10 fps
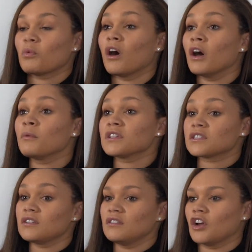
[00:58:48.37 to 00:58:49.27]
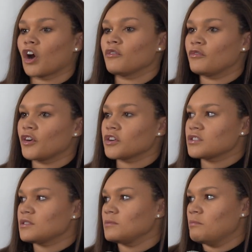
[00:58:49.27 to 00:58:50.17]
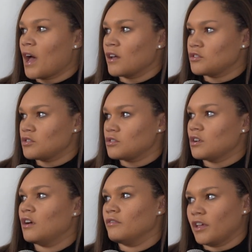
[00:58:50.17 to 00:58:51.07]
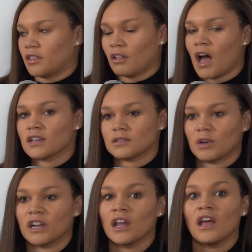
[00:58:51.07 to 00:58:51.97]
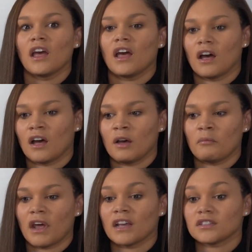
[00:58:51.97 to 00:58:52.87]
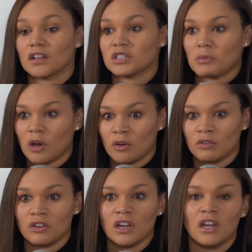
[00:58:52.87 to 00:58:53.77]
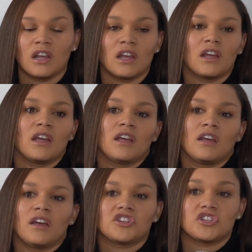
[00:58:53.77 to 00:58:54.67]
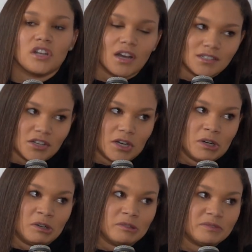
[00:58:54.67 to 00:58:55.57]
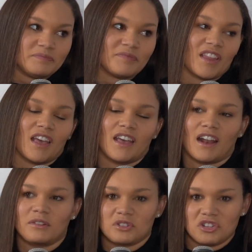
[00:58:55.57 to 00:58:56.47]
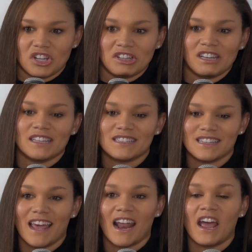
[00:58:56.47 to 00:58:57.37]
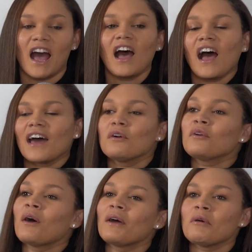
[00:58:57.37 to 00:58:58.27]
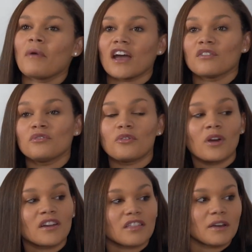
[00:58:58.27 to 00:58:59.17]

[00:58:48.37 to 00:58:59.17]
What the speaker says: Well, it was her first match of like the last one. And I saw Simone and she got to go, and I was jealous. And I don't know, I went back and forth.